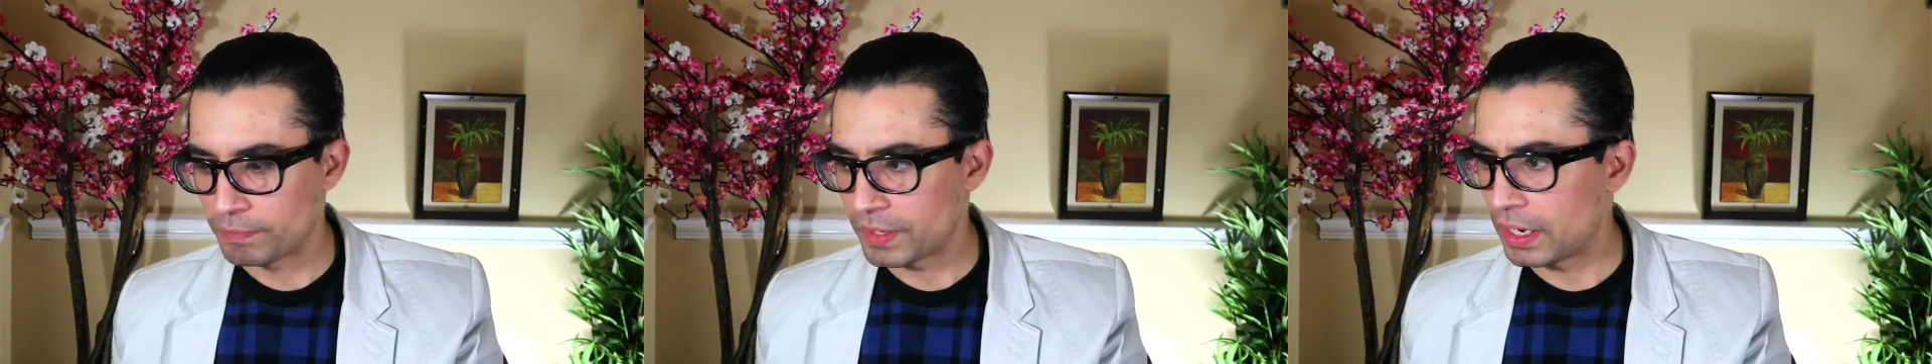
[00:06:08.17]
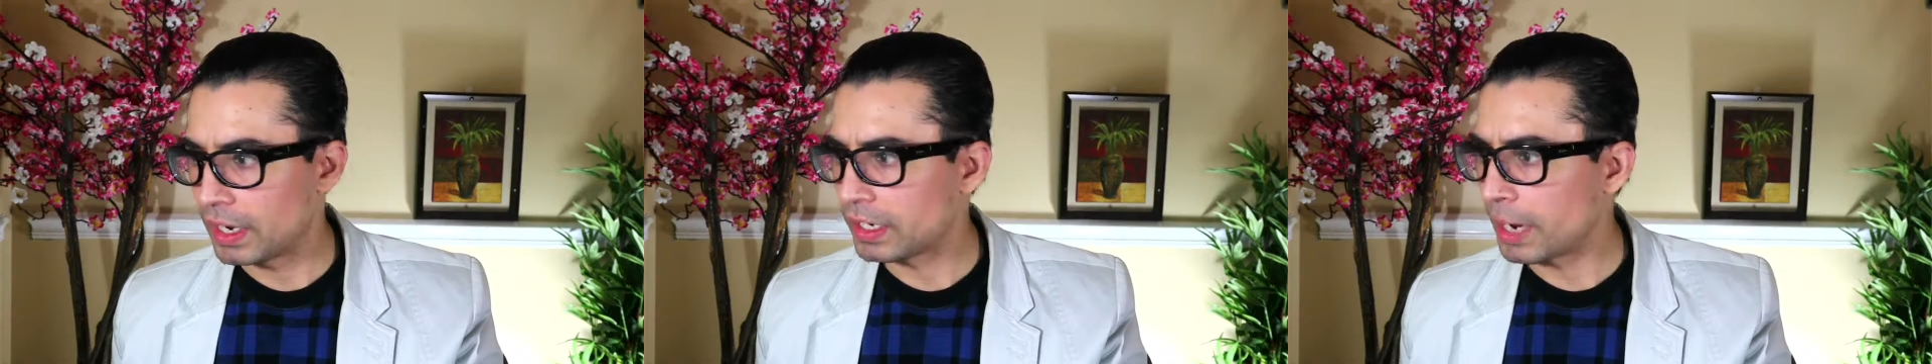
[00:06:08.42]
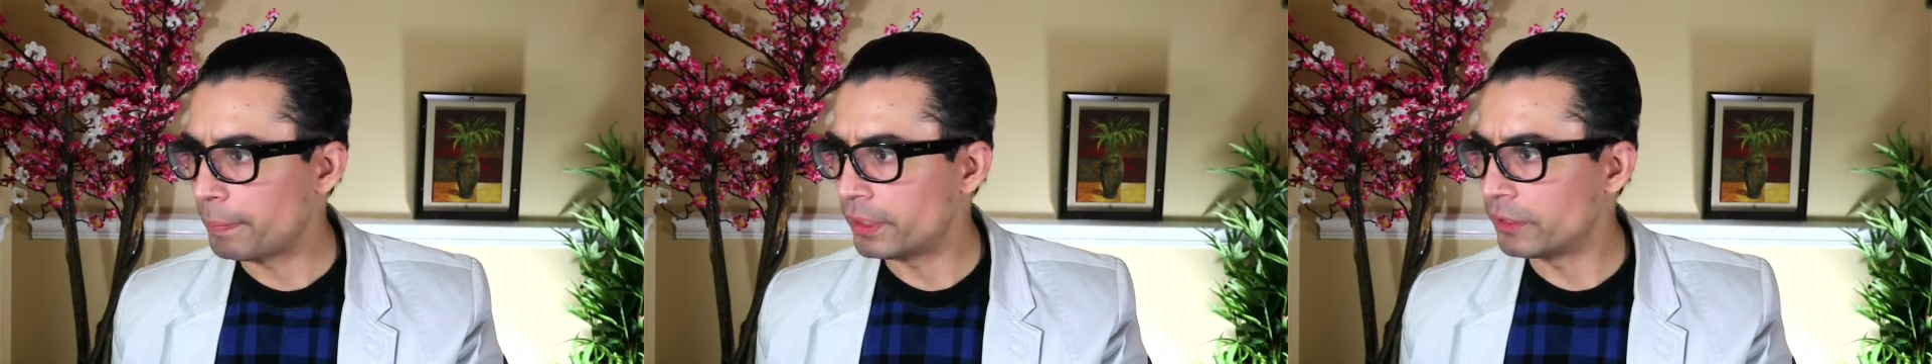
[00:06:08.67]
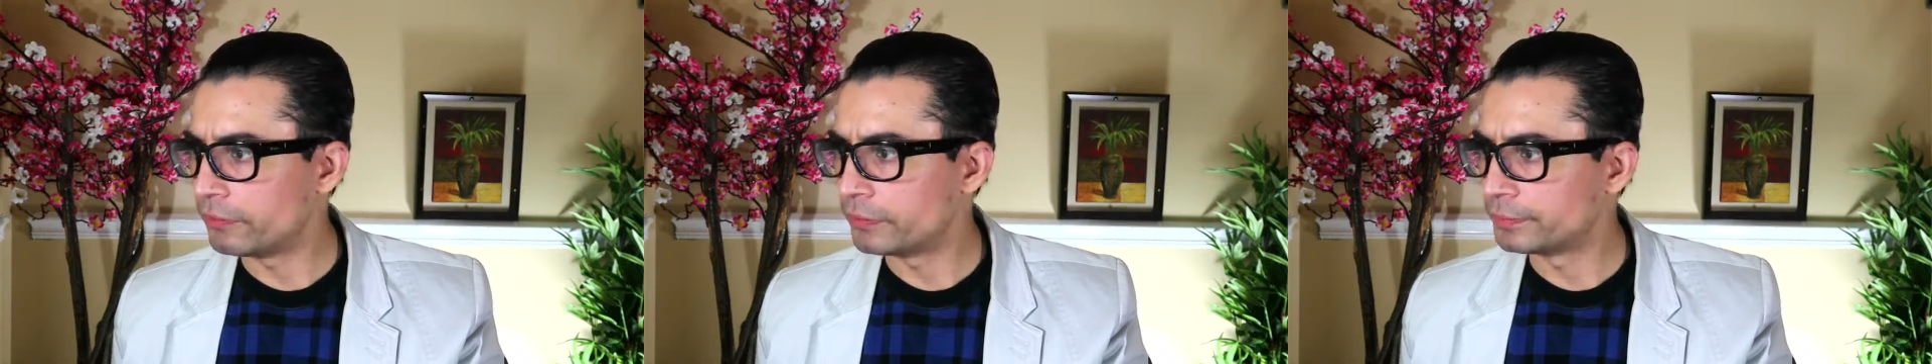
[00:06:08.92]
Now, a
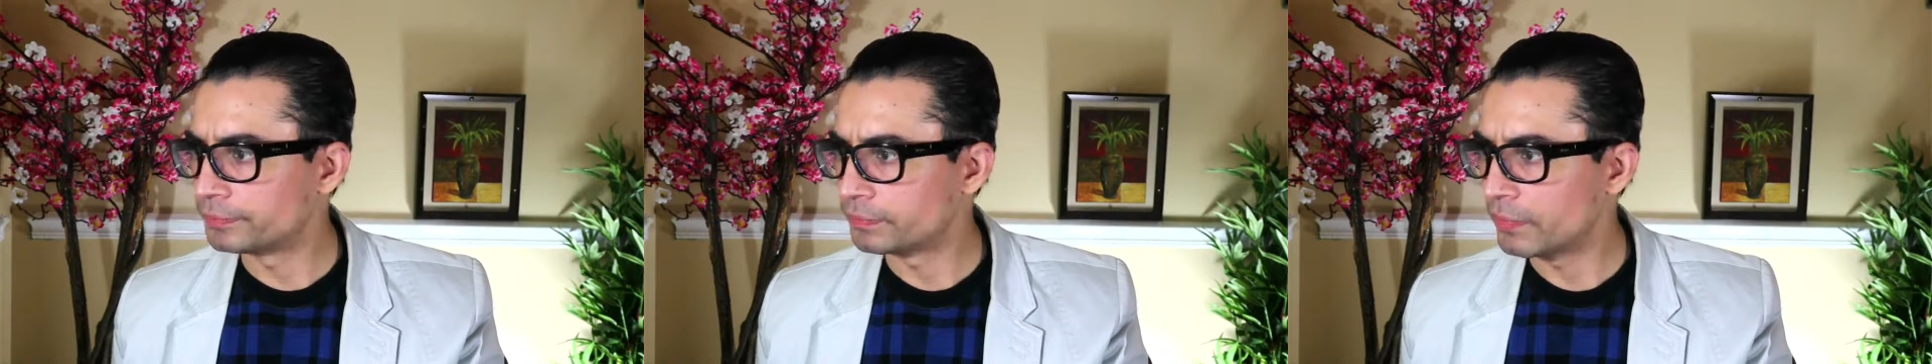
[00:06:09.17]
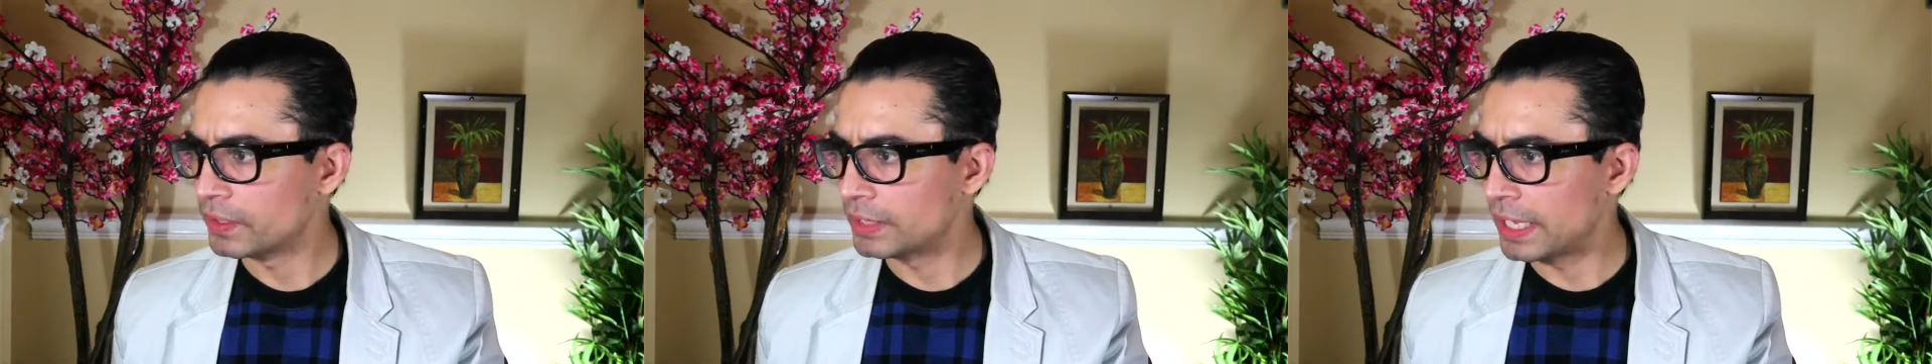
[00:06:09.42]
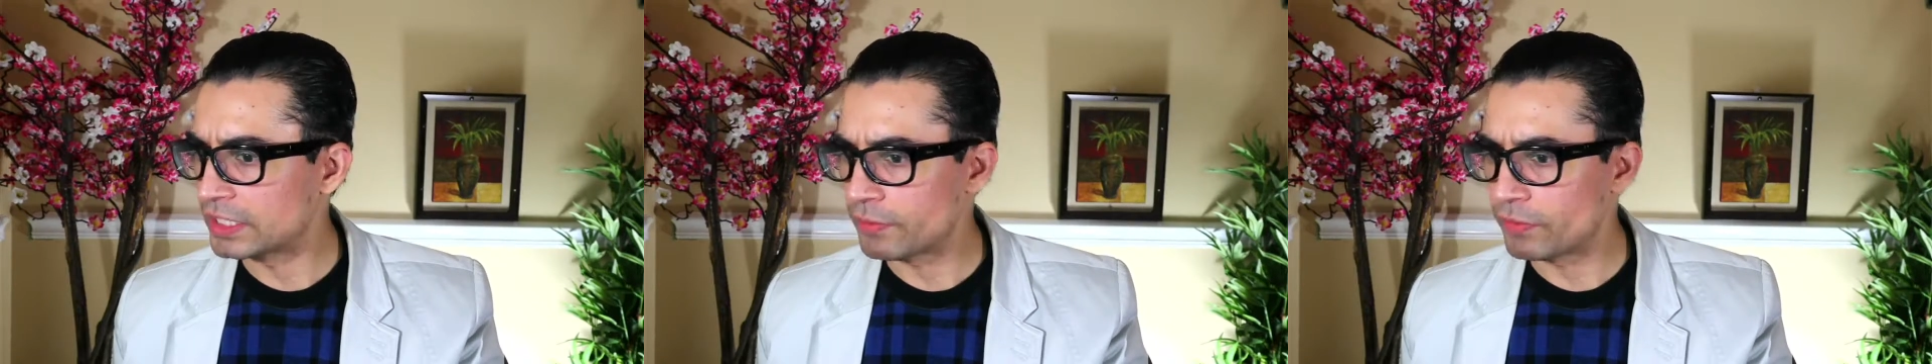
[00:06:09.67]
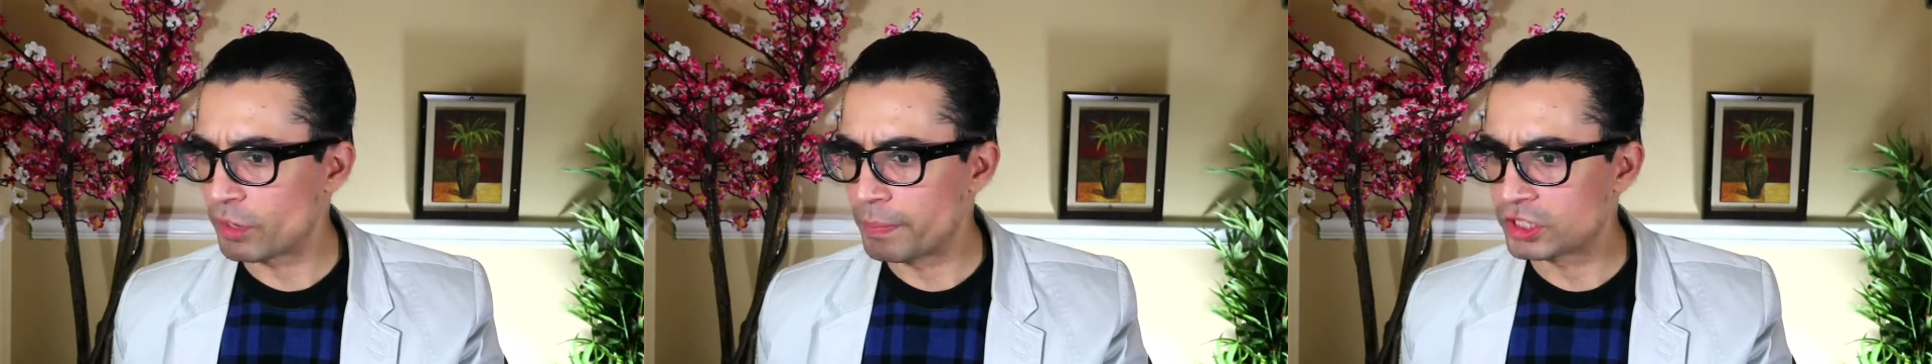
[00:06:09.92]
couple of
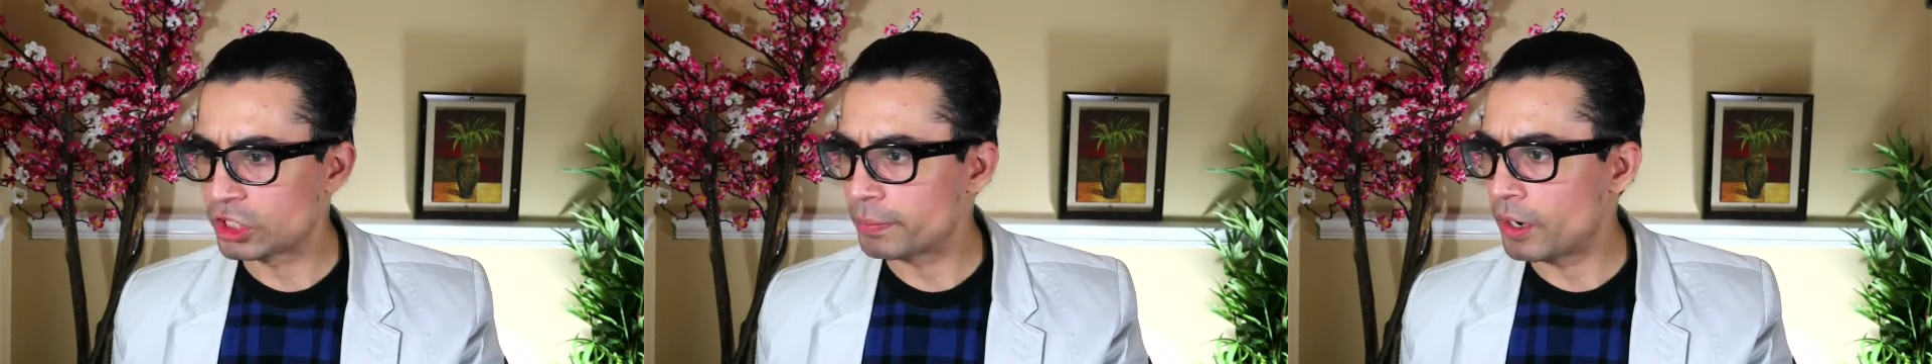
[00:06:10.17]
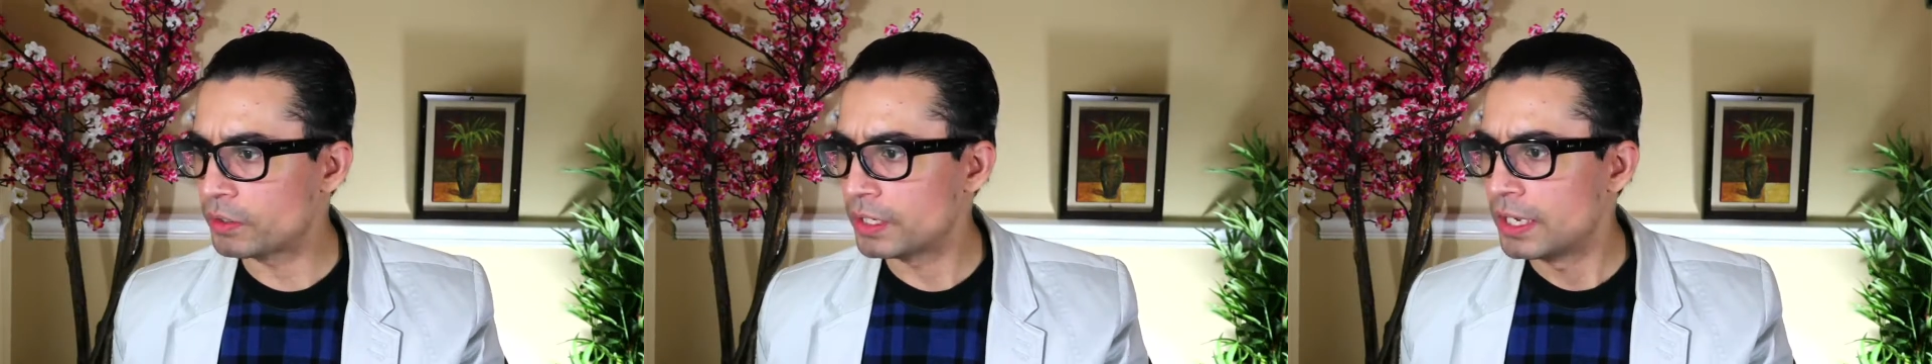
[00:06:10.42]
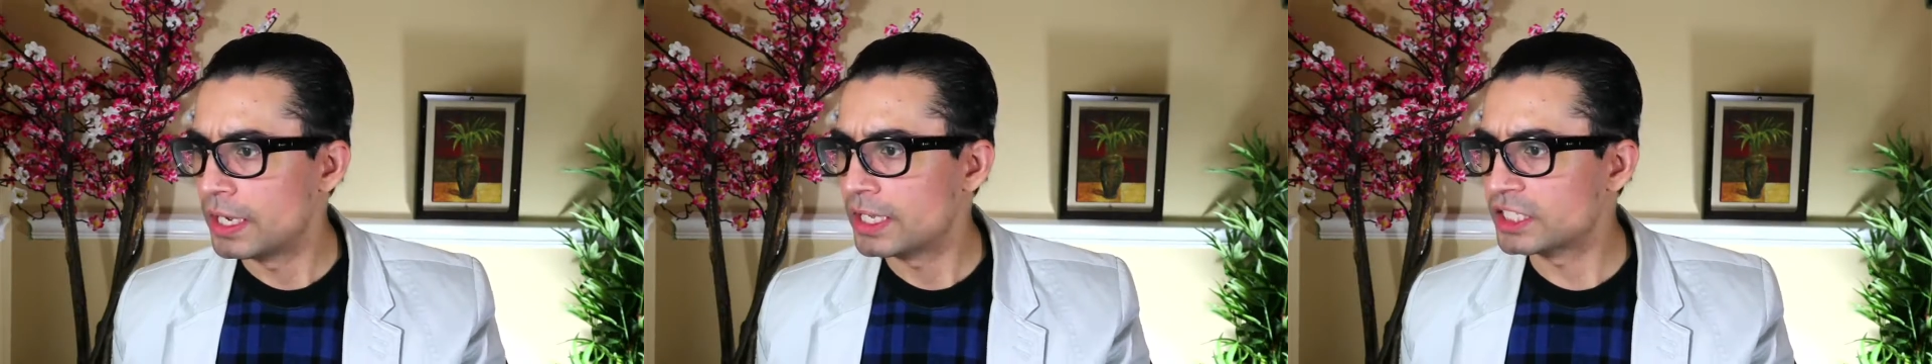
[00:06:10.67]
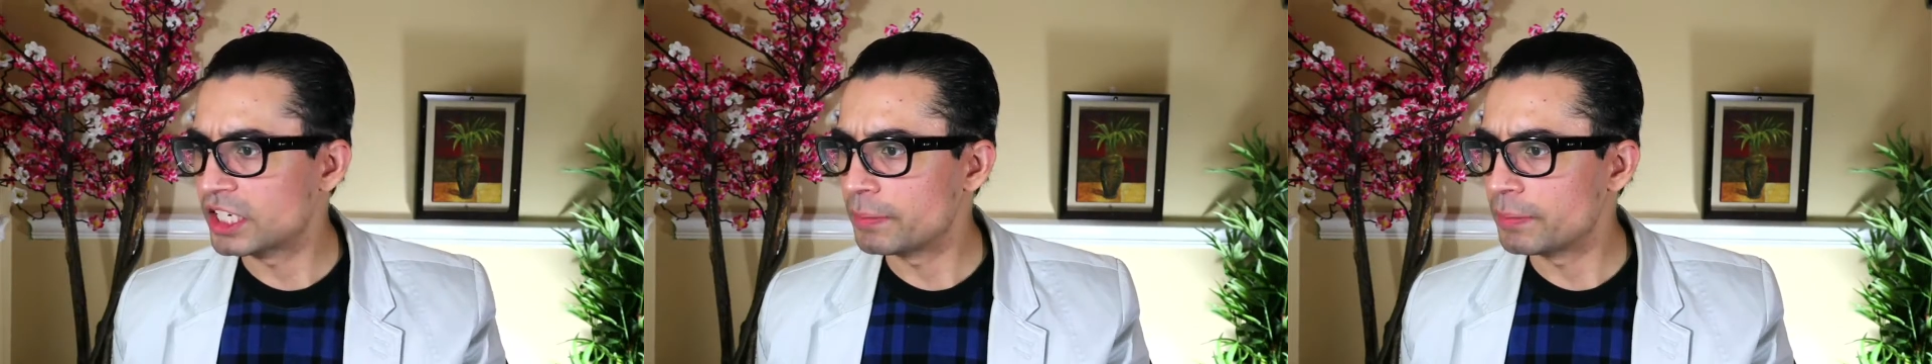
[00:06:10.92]
things I want to mention about